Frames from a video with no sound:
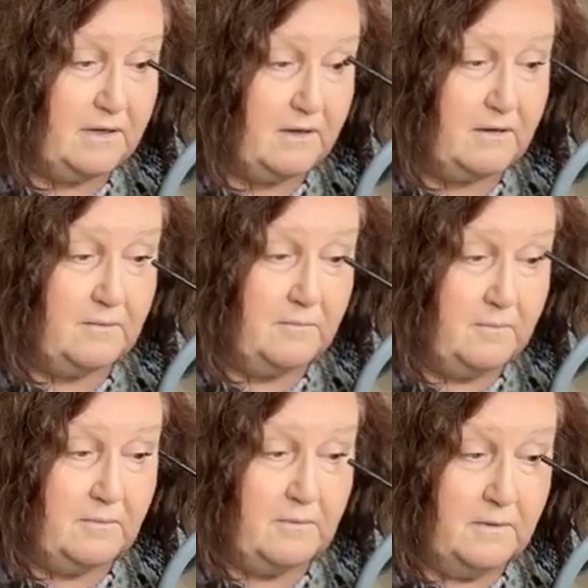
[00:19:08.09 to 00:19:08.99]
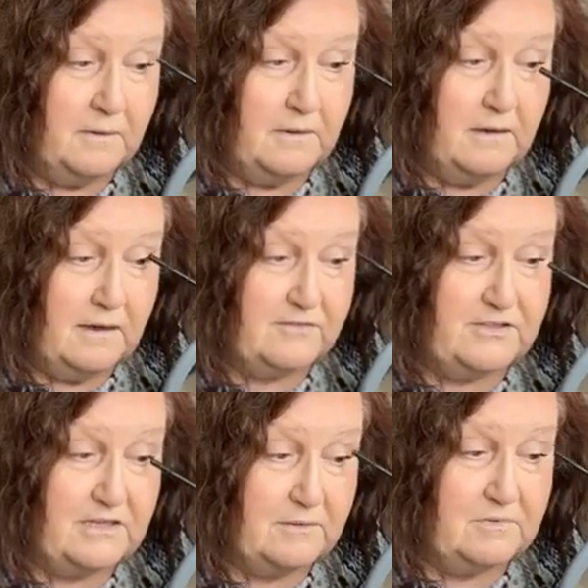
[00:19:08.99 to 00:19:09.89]
But I
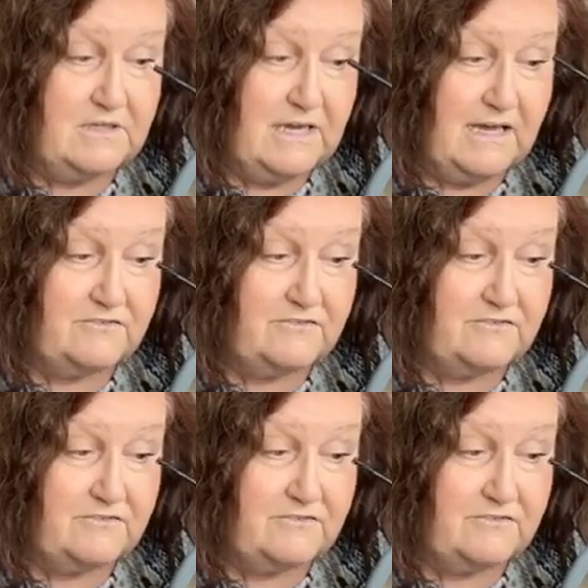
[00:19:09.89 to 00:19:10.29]
think I'm going to